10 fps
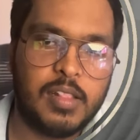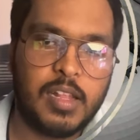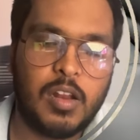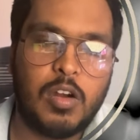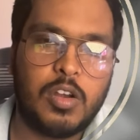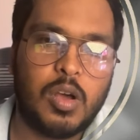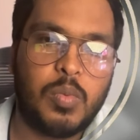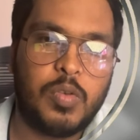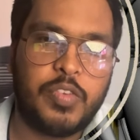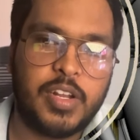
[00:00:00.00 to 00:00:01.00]
then on
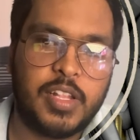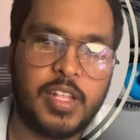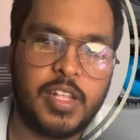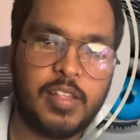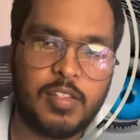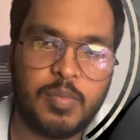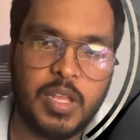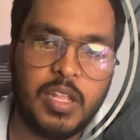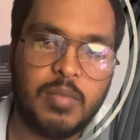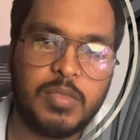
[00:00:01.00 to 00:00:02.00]
top of it there is
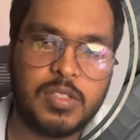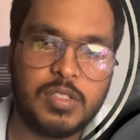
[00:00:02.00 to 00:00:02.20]
medium